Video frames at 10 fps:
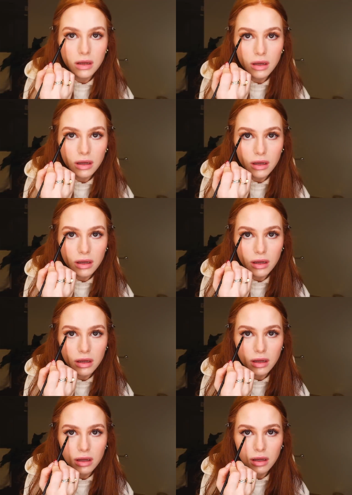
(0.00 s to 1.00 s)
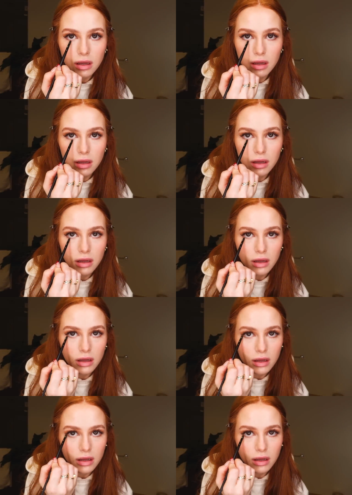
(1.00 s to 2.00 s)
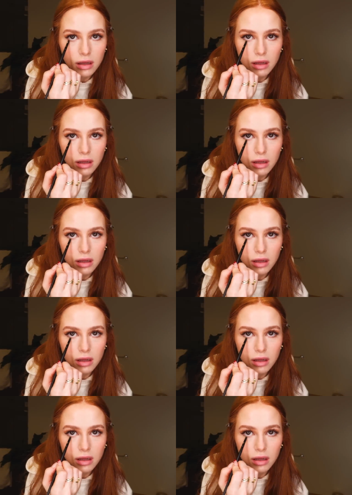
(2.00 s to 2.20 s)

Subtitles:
Nothing is said.